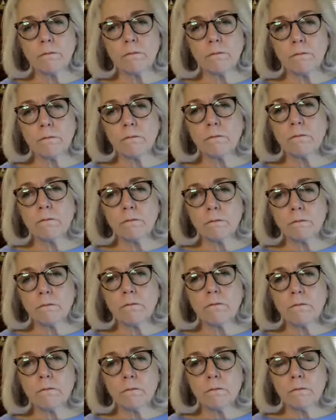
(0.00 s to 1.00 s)
on healing
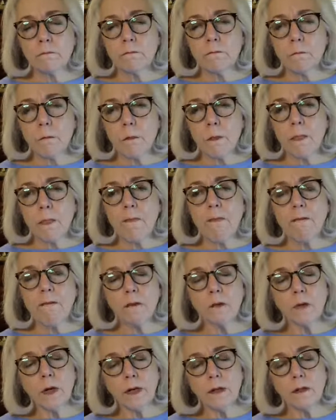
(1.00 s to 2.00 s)
and whatever else
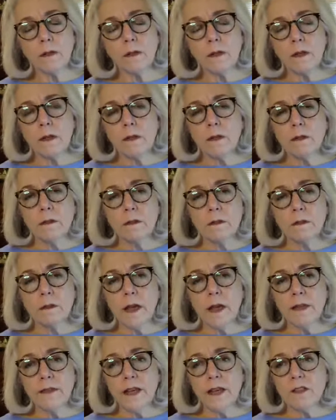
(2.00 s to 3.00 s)
that they would need to do.
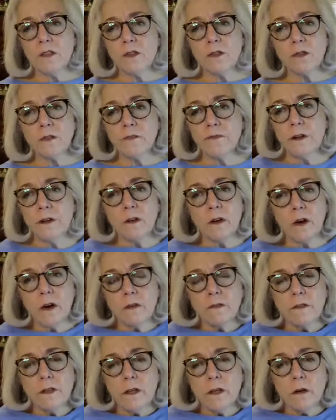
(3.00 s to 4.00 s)
And that's true for
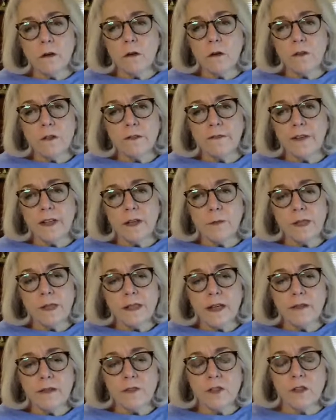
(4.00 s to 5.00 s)
our, older families.
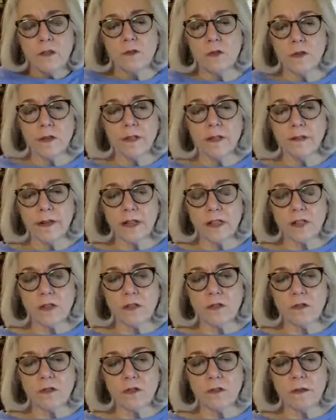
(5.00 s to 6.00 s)
I have children and
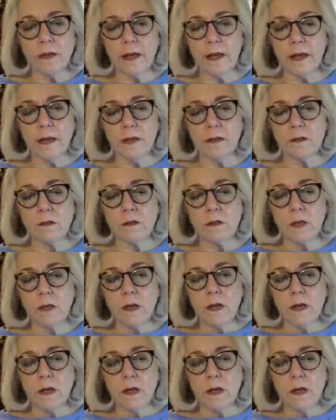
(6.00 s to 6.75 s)
grandchildren, and